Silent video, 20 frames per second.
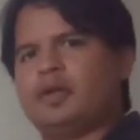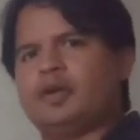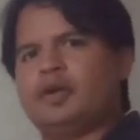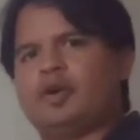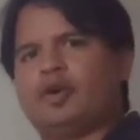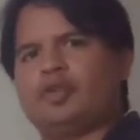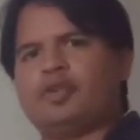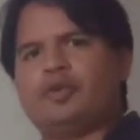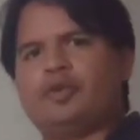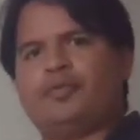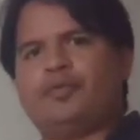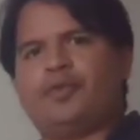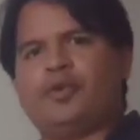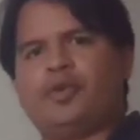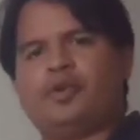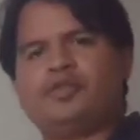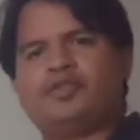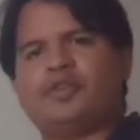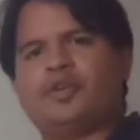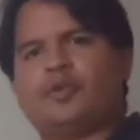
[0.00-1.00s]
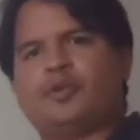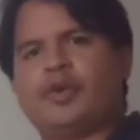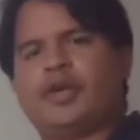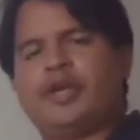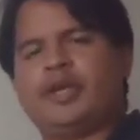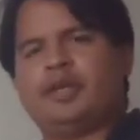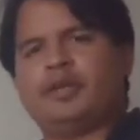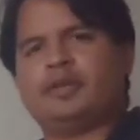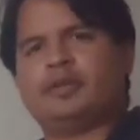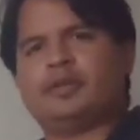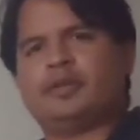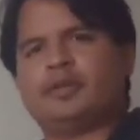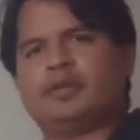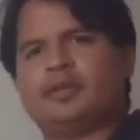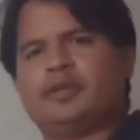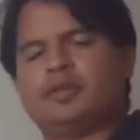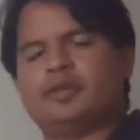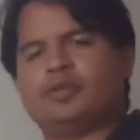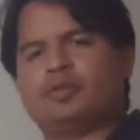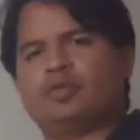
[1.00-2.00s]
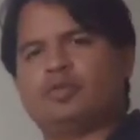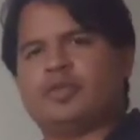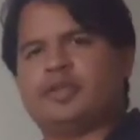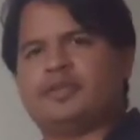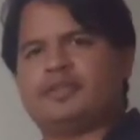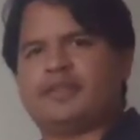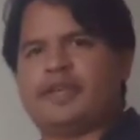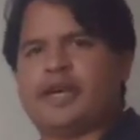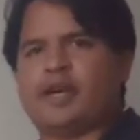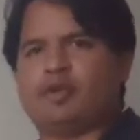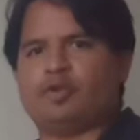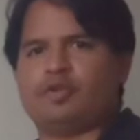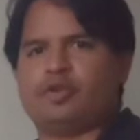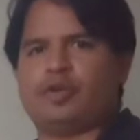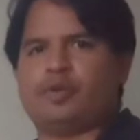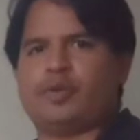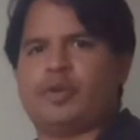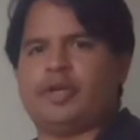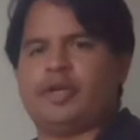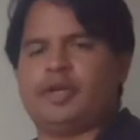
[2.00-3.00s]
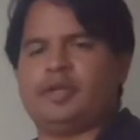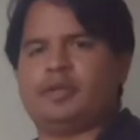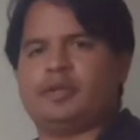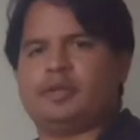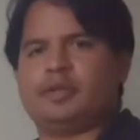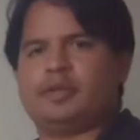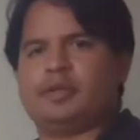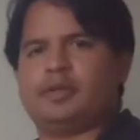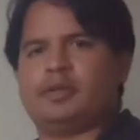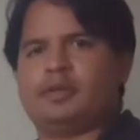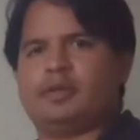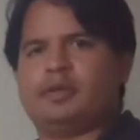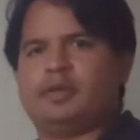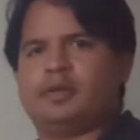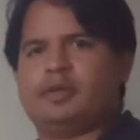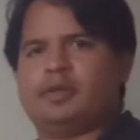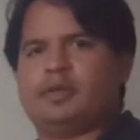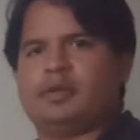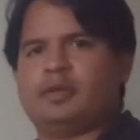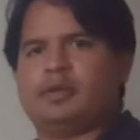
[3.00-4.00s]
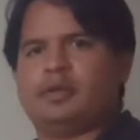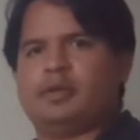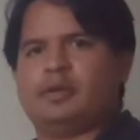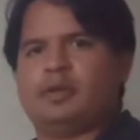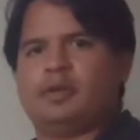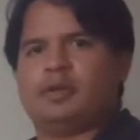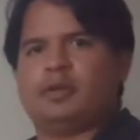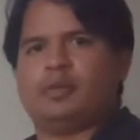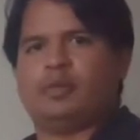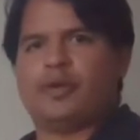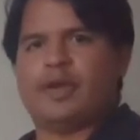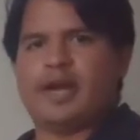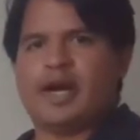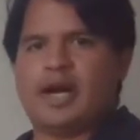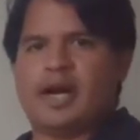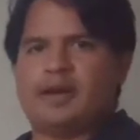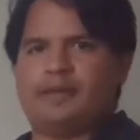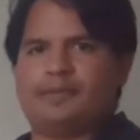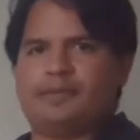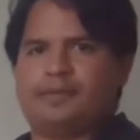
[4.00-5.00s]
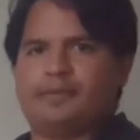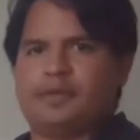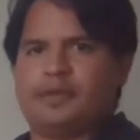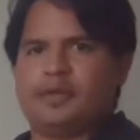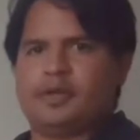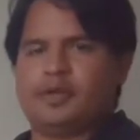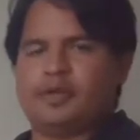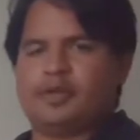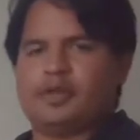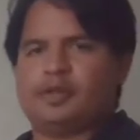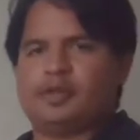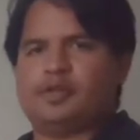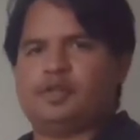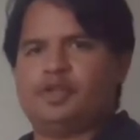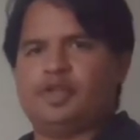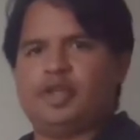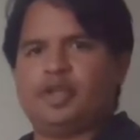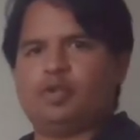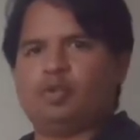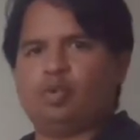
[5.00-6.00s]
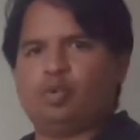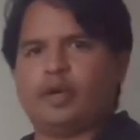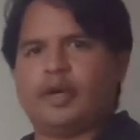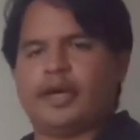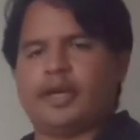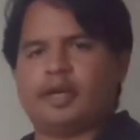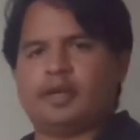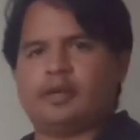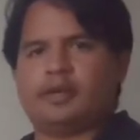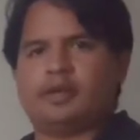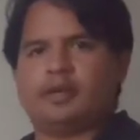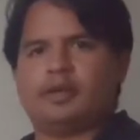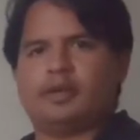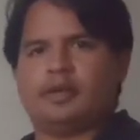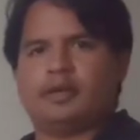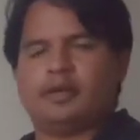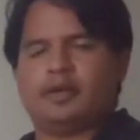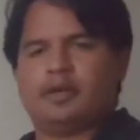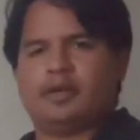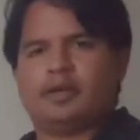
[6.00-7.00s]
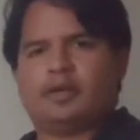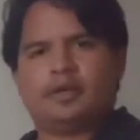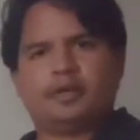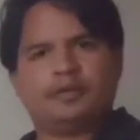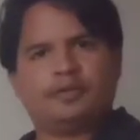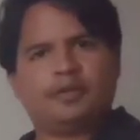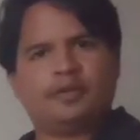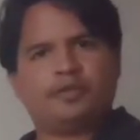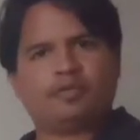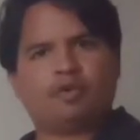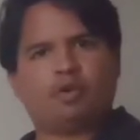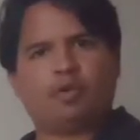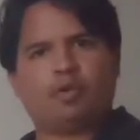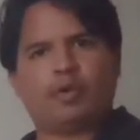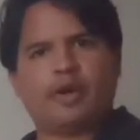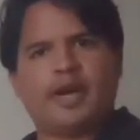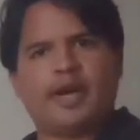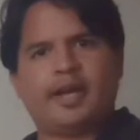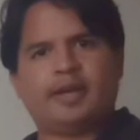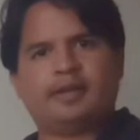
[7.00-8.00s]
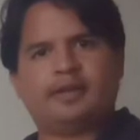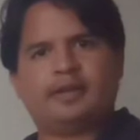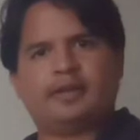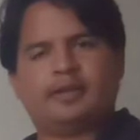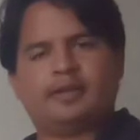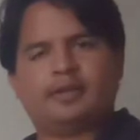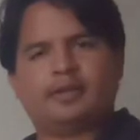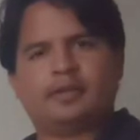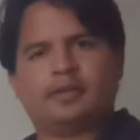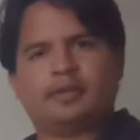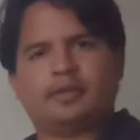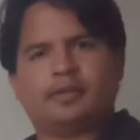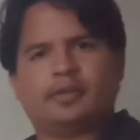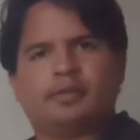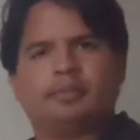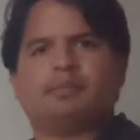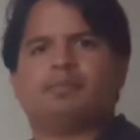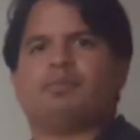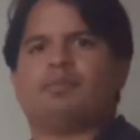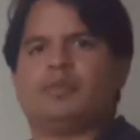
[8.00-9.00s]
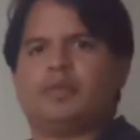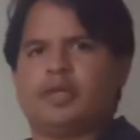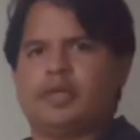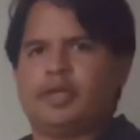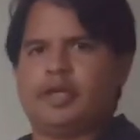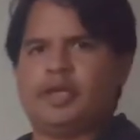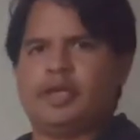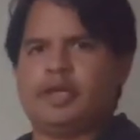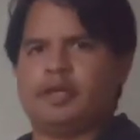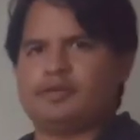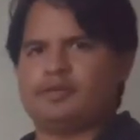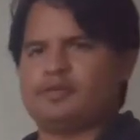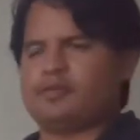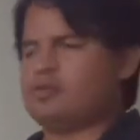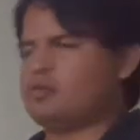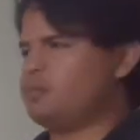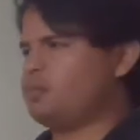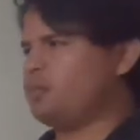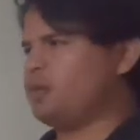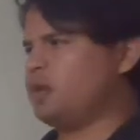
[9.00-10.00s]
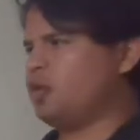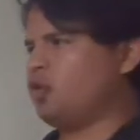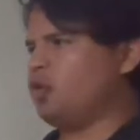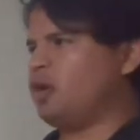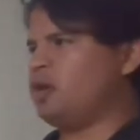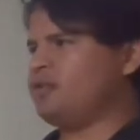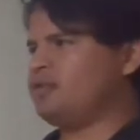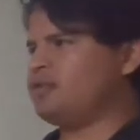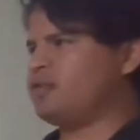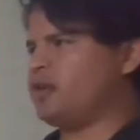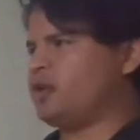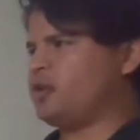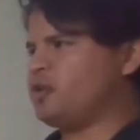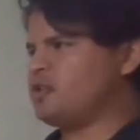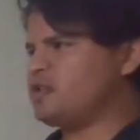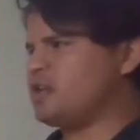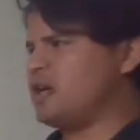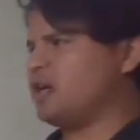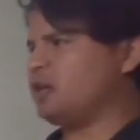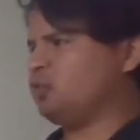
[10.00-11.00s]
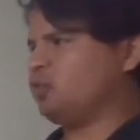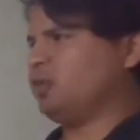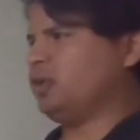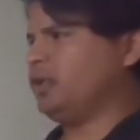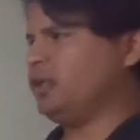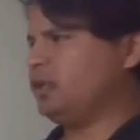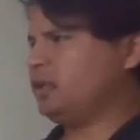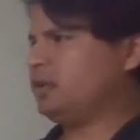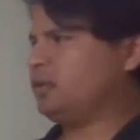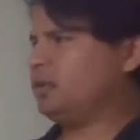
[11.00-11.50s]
On the first degree to the second degree, we have G to A. Is this correct? It is, because there is actually